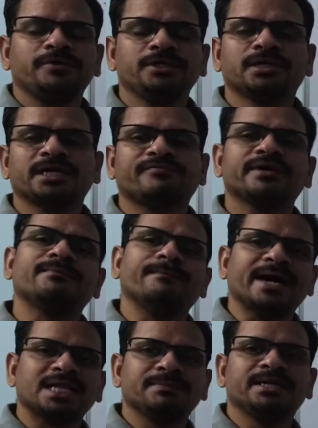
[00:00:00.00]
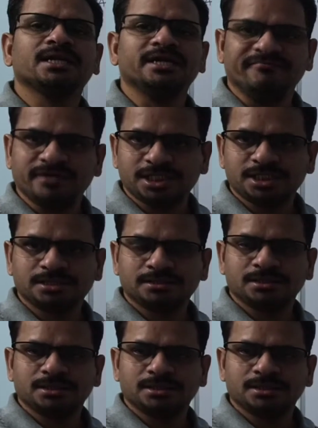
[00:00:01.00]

do require mathematical definition.